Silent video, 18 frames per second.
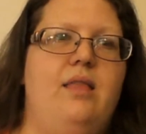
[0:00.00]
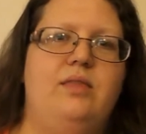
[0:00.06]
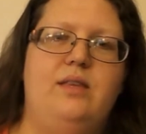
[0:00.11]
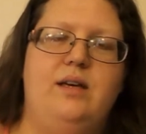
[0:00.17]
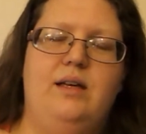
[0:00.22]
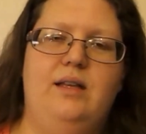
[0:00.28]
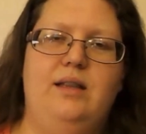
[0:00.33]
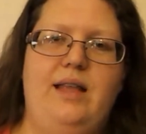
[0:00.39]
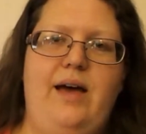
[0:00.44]

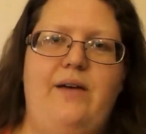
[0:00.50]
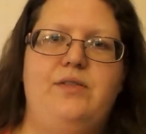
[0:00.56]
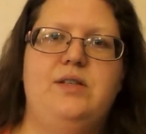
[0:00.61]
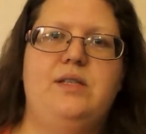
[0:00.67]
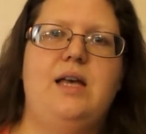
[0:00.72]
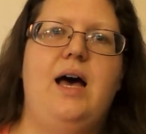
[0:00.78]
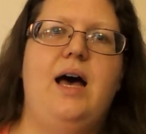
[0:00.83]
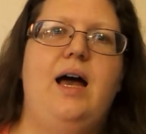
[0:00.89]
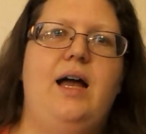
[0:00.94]
the left
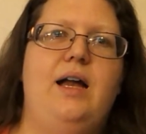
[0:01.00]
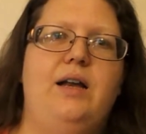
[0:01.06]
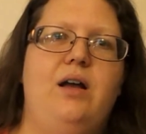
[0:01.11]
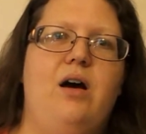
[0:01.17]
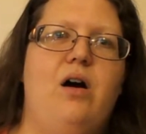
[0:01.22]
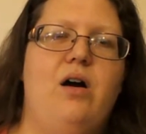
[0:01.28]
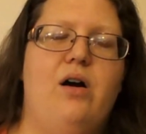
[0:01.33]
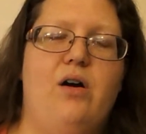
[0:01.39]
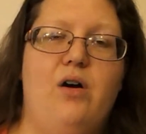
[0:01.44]
side
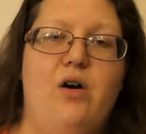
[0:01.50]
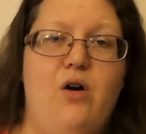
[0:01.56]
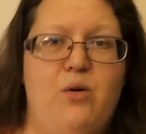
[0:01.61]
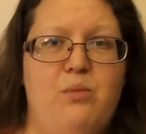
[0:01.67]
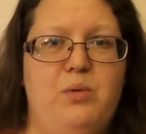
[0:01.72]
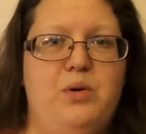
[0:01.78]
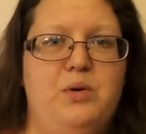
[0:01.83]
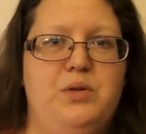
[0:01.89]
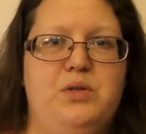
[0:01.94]
are
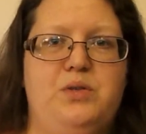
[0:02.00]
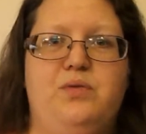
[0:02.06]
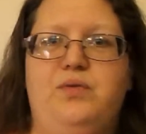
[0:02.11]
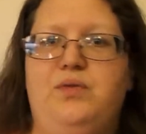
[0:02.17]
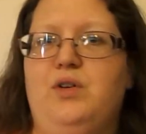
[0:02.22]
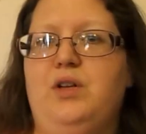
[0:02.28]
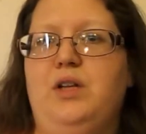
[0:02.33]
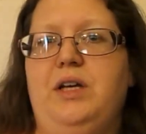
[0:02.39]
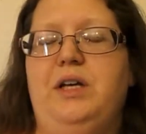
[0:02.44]
almost
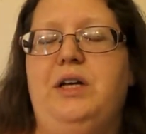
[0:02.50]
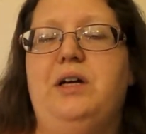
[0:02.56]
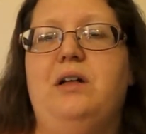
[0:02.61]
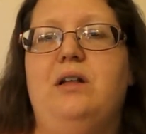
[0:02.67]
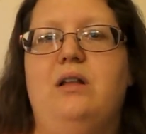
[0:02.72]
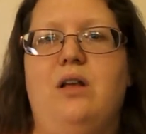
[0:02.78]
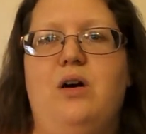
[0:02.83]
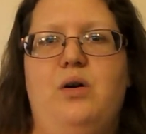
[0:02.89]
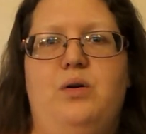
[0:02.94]
fully
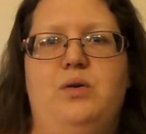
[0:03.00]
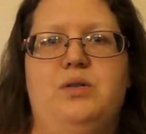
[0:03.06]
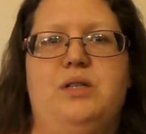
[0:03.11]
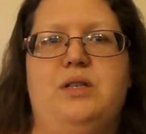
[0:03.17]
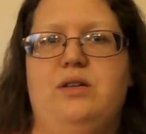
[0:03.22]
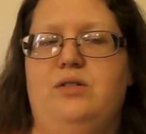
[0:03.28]
closed.